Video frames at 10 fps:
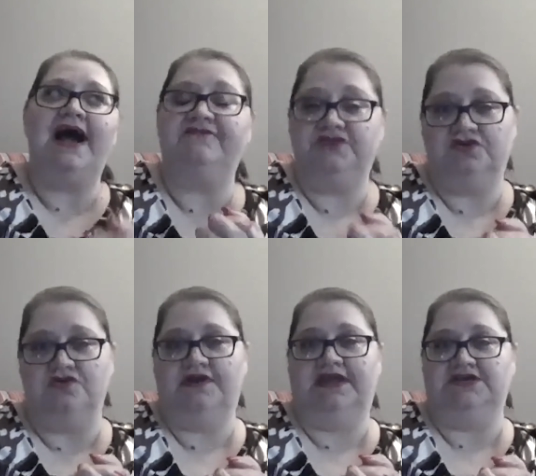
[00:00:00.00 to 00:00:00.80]
have to
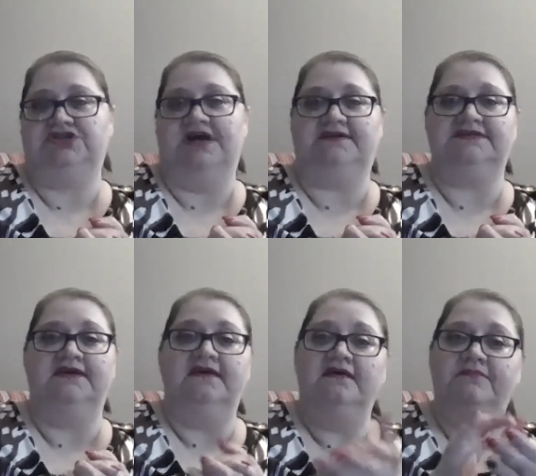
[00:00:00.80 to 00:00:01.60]
go and get checked,
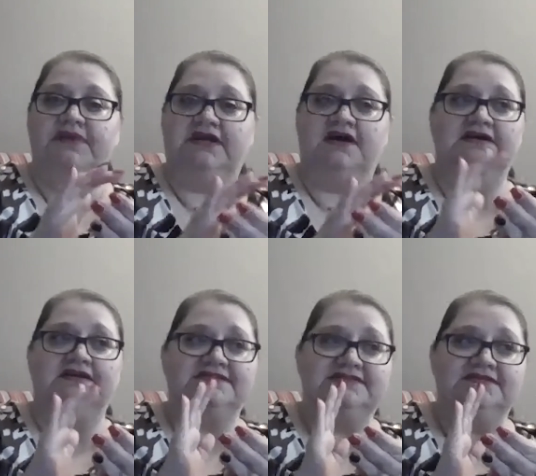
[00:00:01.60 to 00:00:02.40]

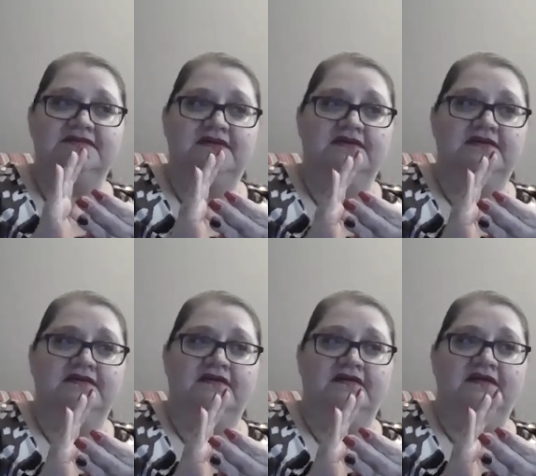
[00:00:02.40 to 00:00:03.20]
because
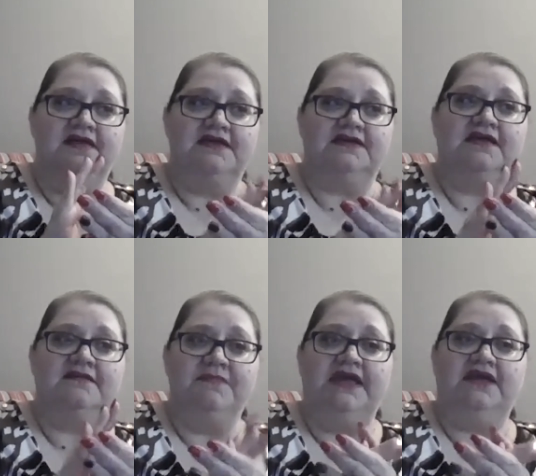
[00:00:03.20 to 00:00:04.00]
it
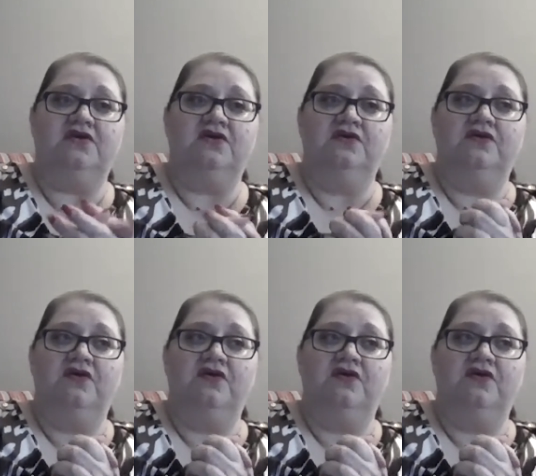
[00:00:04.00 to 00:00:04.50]
can make